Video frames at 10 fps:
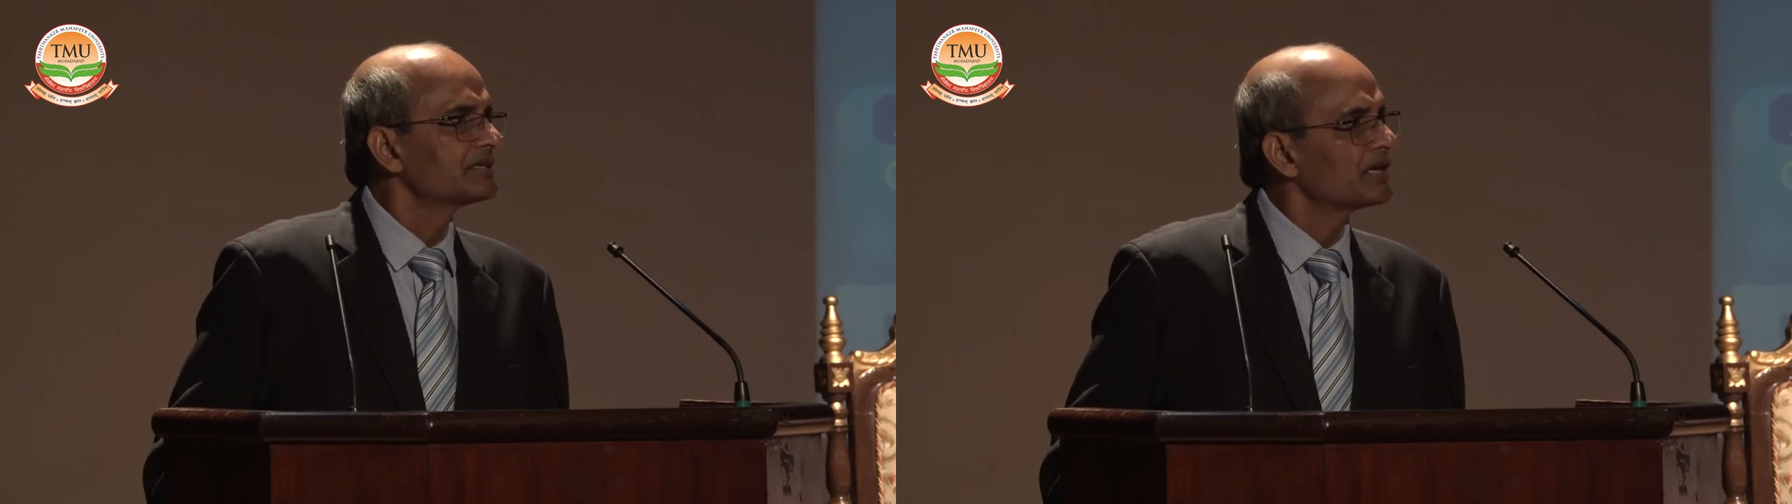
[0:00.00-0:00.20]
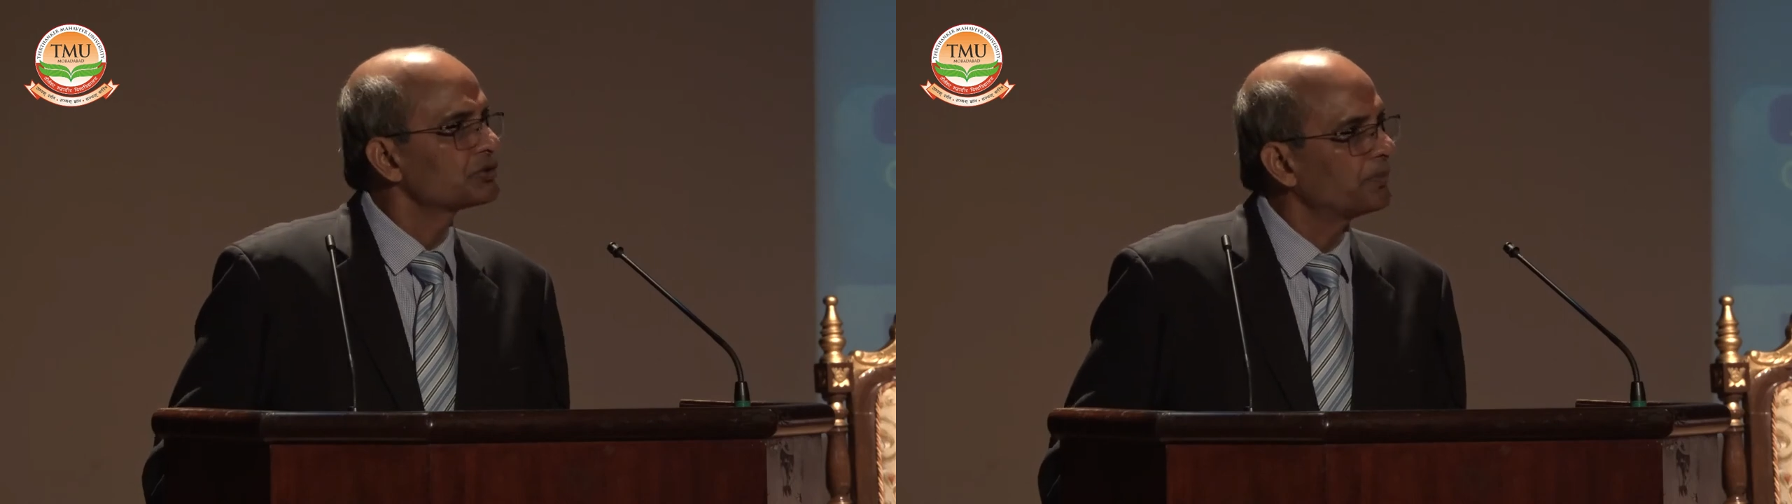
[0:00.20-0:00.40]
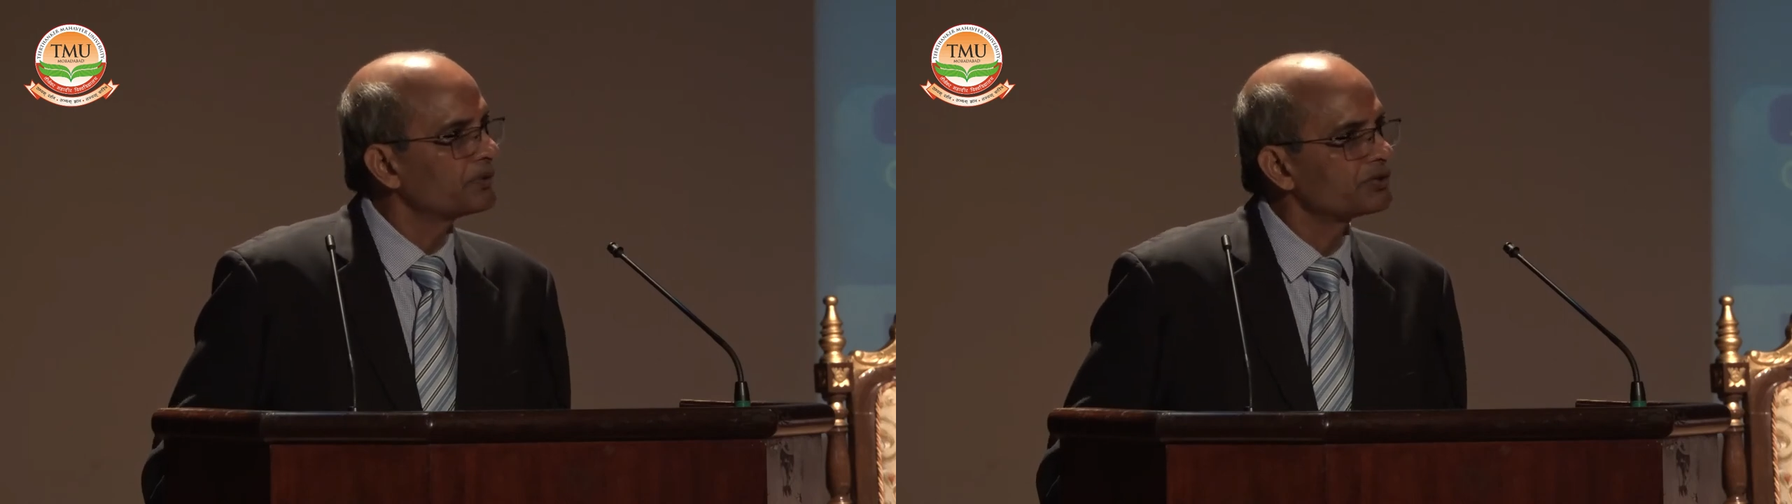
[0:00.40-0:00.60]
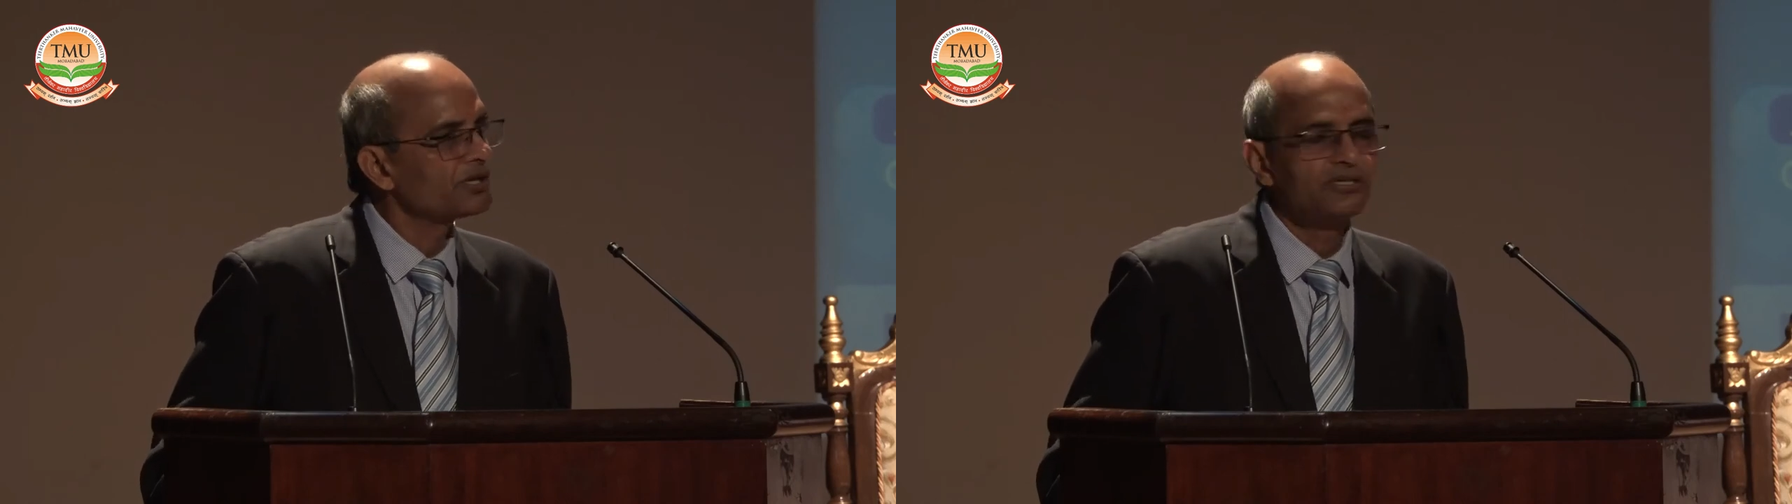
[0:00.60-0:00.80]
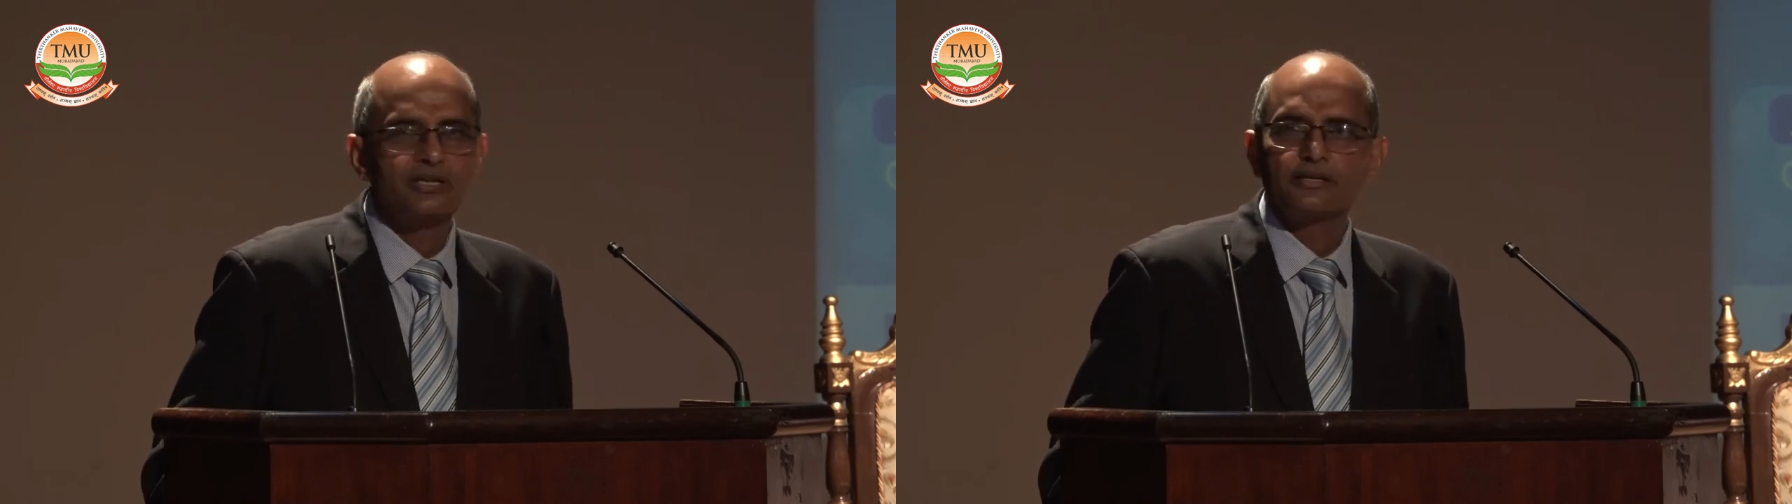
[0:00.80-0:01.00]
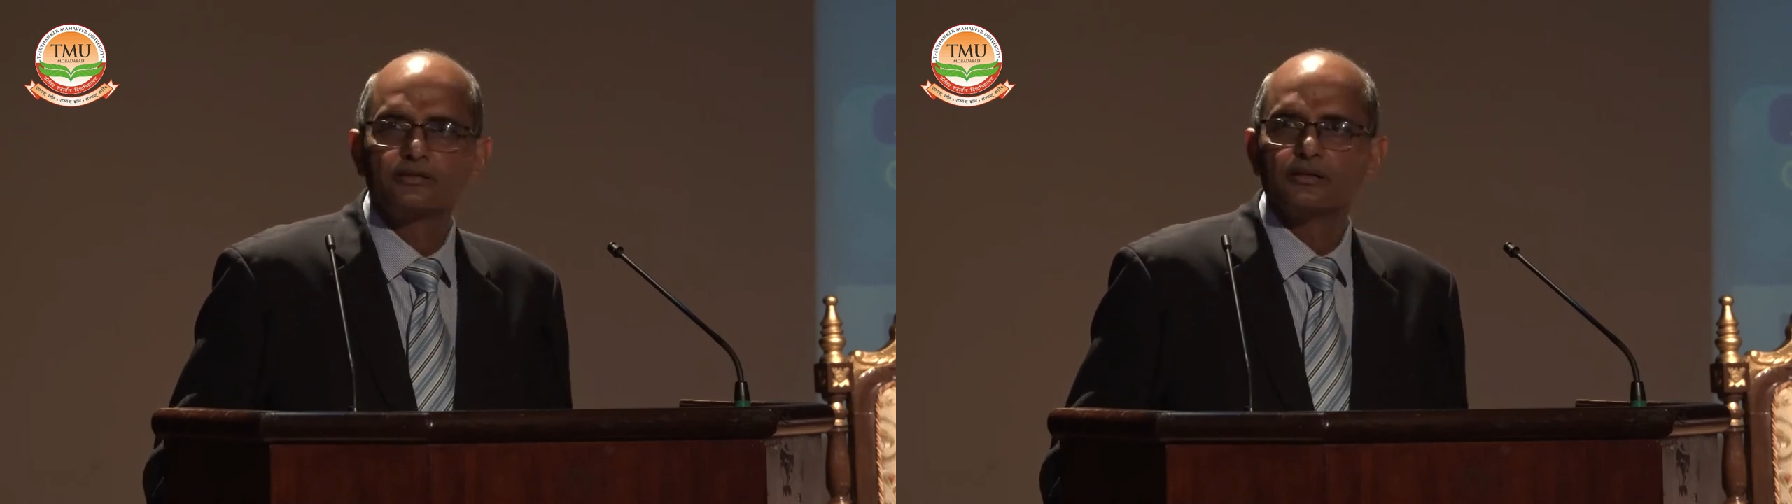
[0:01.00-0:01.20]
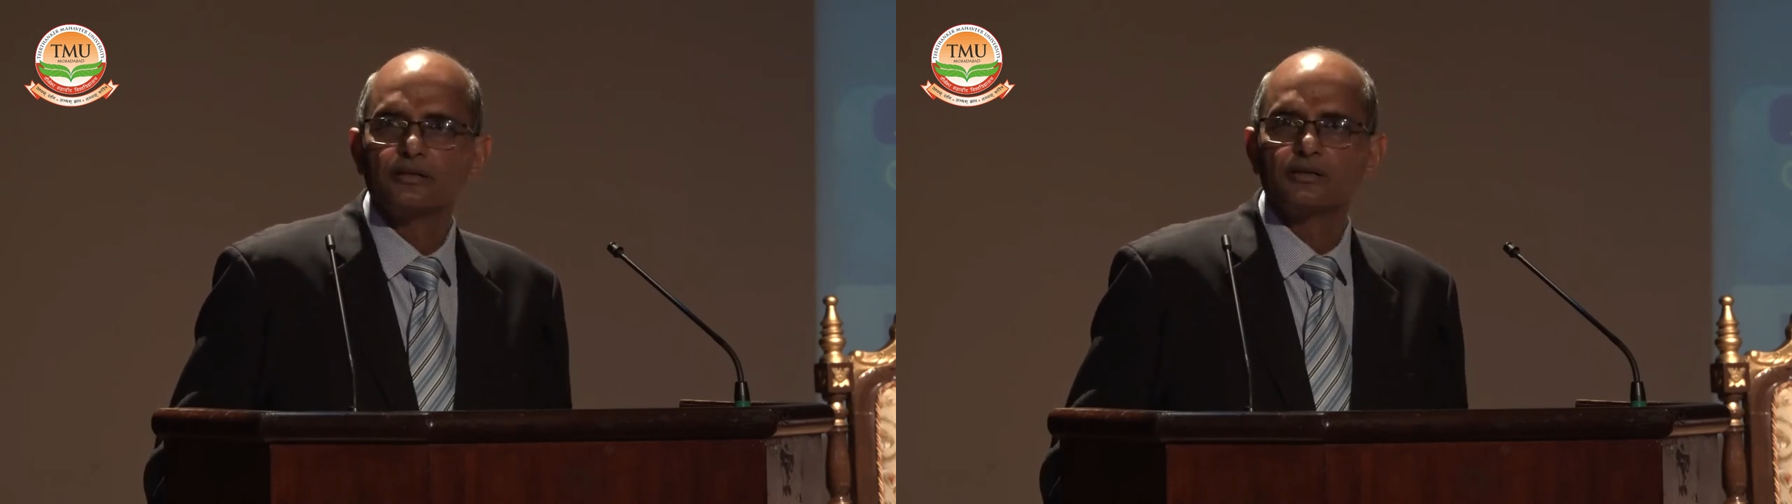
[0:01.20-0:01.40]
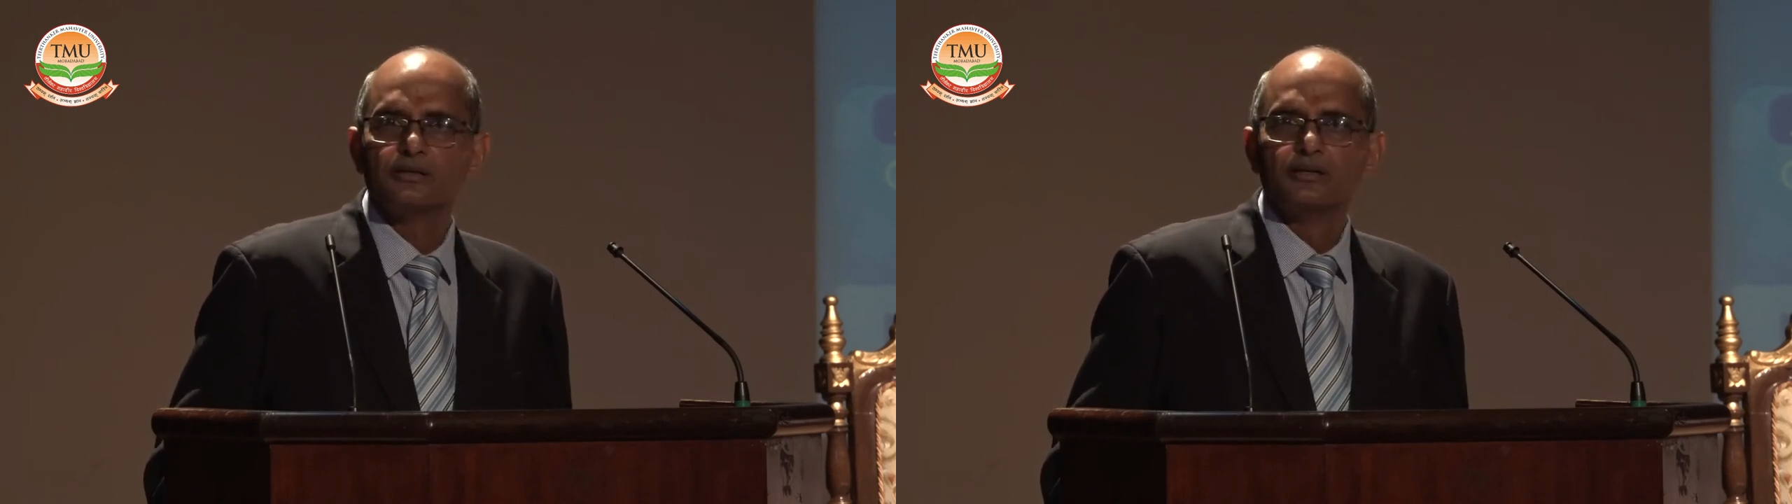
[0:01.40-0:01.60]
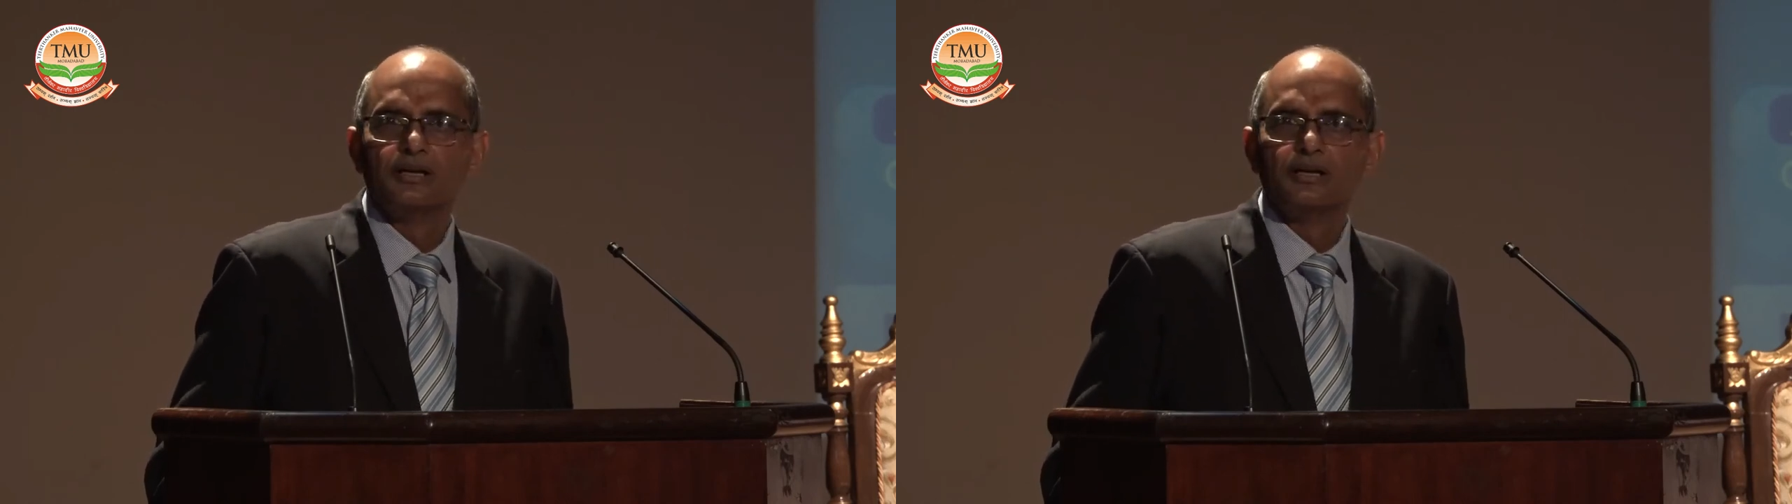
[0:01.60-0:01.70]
transportation sector,